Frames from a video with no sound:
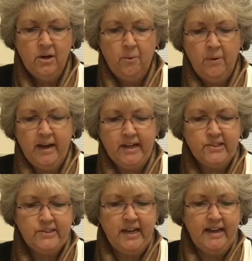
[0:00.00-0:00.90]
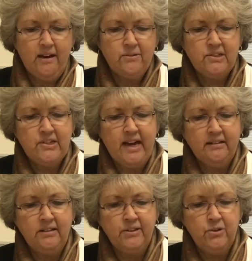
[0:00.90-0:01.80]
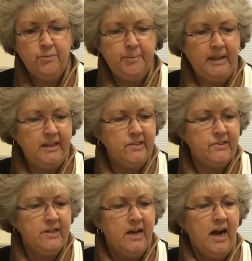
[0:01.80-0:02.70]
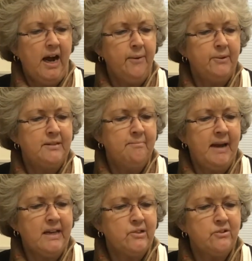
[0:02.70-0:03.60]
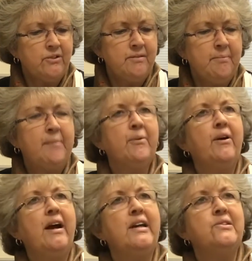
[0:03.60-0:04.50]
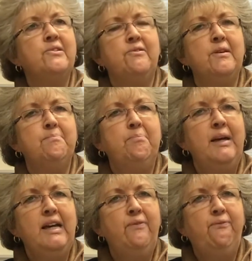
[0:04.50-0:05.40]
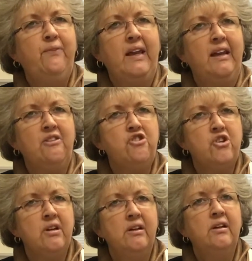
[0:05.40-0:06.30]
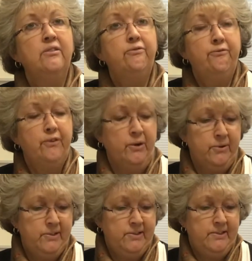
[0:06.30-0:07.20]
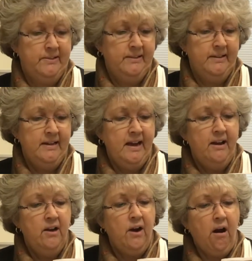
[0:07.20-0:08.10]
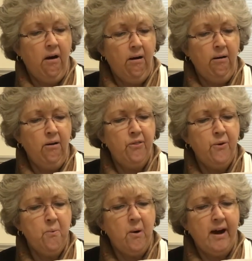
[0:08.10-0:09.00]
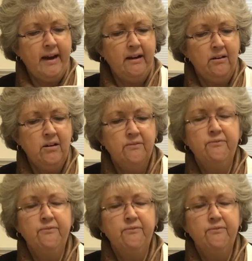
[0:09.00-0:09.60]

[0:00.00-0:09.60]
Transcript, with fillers: When I set out to tackle a new piece, I would master and memorize the big finish first, all the while